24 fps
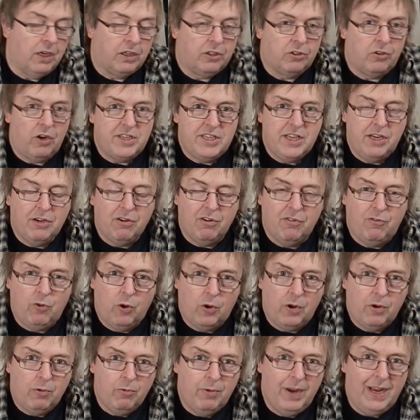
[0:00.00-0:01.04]
criteria
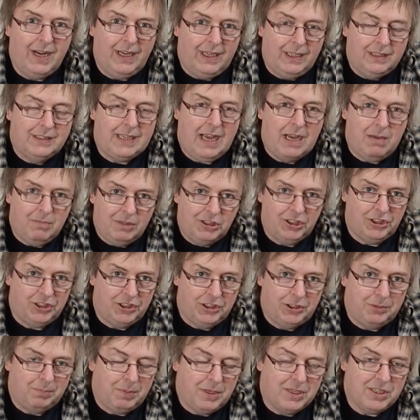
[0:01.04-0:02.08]
for it really is, how much
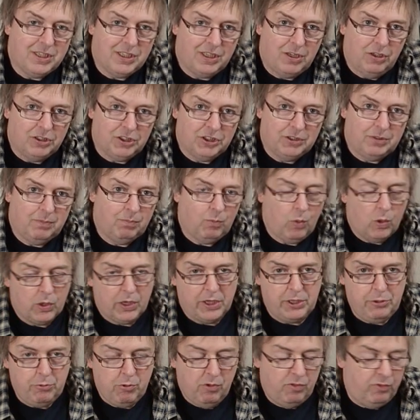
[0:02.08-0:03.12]
does the printer cost? What
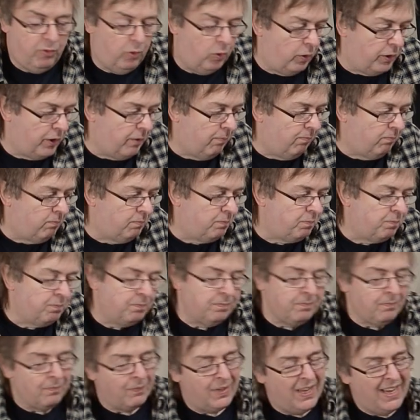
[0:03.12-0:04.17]
can you afford?
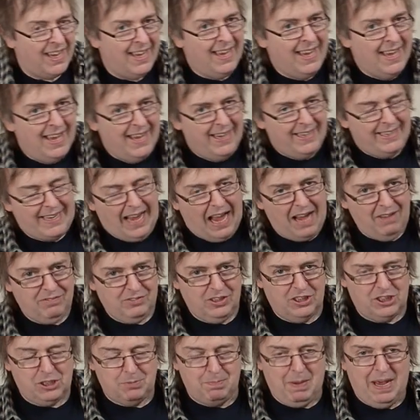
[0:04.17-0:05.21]
You have
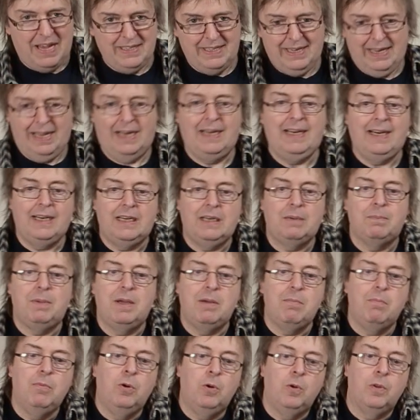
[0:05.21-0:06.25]
to expand it a little
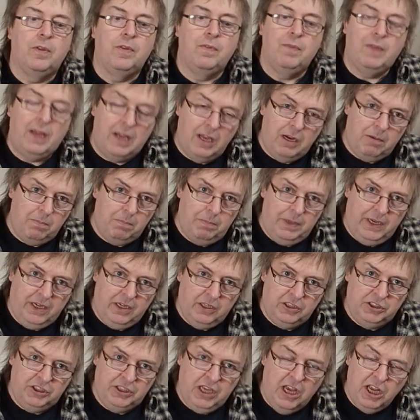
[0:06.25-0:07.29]
bit more than that,
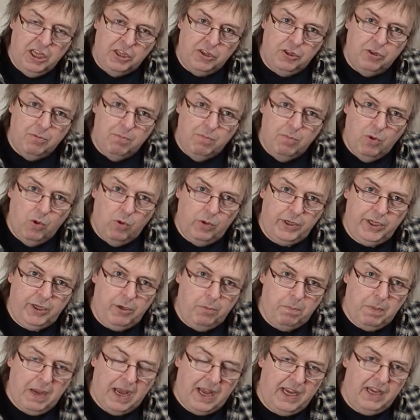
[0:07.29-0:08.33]
because the more
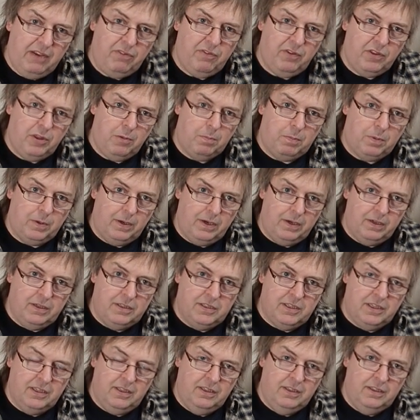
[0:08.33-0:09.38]
you pay for the
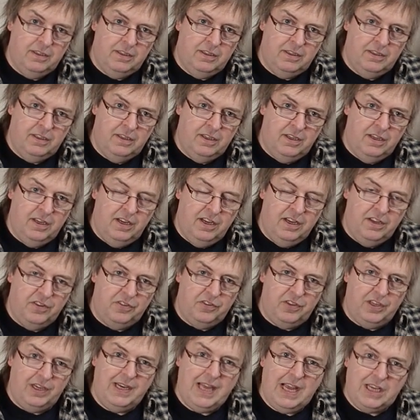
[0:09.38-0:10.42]
printer,
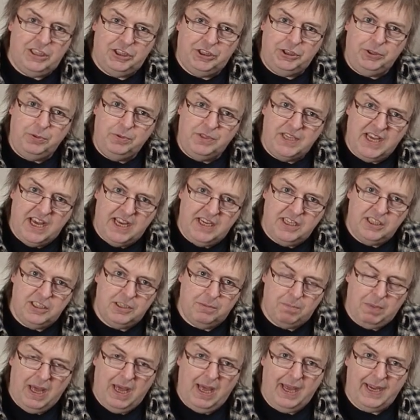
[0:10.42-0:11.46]
the less you tend
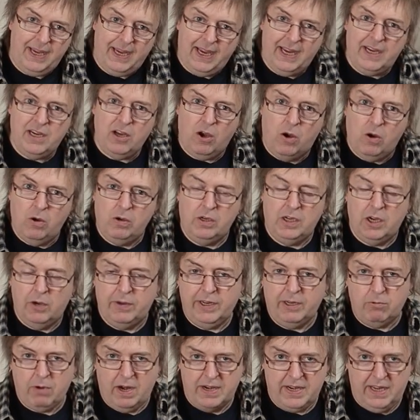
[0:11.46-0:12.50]
to pay in
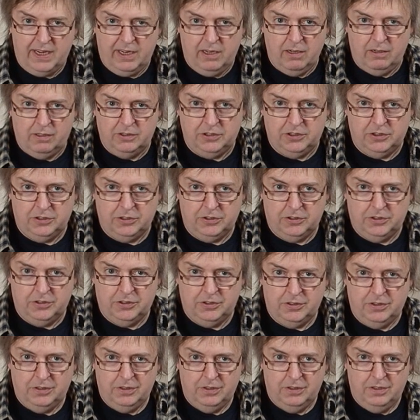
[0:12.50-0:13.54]
ongoing running
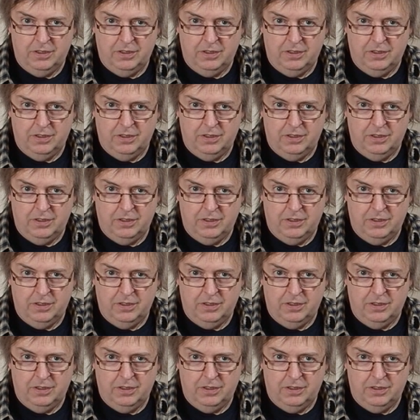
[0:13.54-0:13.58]
costs.